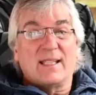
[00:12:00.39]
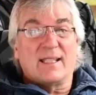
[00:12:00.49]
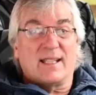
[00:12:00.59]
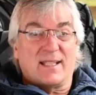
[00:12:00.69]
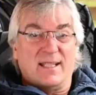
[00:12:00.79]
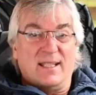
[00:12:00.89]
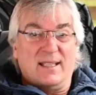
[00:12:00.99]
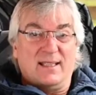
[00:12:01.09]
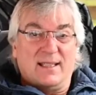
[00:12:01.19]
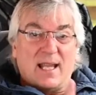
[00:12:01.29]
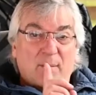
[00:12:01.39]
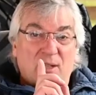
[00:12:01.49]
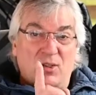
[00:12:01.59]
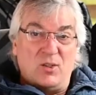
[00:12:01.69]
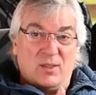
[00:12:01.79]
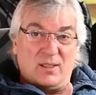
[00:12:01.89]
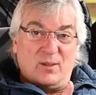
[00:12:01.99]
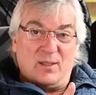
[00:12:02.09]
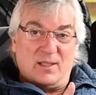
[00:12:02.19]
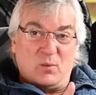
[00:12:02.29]
succeed, then that means you can
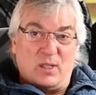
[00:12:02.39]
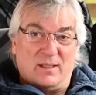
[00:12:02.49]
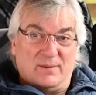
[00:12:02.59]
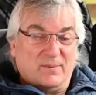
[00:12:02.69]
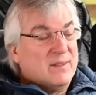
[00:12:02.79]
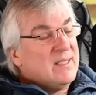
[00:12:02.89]
do it as well.